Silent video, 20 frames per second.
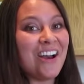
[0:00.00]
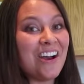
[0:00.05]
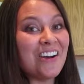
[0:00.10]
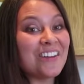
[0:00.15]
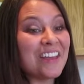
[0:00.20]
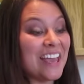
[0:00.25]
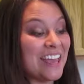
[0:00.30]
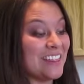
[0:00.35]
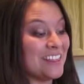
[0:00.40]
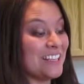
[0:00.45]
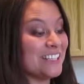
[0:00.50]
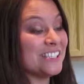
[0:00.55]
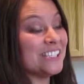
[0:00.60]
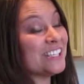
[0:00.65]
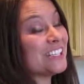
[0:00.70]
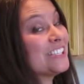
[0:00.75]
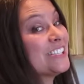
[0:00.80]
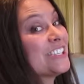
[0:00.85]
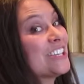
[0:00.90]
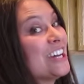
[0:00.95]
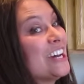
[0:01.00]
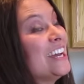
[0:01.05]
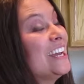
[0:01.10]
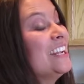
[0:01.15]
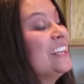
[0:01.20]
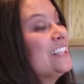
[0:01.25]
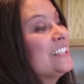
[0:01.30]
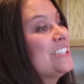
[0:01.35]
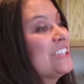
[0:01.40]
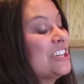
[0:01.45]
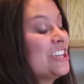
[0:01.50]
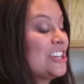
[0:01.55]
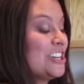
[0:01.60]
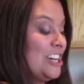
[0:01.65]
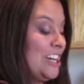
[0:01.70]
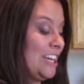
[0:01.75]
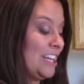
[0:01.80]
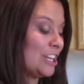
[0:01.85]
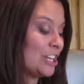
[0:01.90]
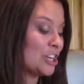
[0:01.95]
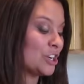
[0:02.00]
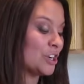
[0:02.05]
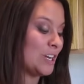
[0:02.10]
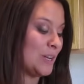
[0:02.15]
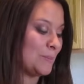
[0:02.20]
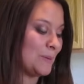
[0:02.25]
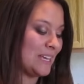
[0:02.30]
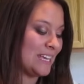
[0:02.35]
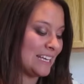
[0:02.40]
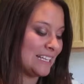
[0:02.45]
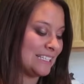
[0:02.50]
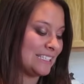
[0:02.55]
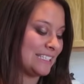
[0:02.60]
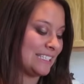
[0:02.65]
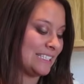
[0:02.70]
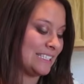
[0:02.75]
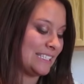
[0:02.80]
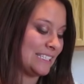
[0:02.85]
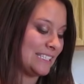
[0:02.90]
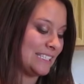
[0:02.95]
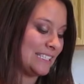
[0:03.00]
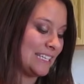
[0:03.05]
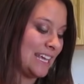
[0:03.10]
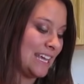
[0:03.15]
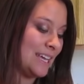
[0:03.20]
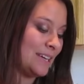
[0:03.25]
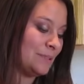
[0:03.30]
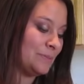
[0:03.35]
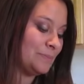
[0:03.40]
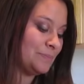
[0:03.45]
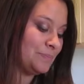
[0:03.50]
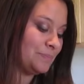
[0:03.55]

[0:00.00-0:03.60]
Okay, this looks good. It's a good creamy consistency.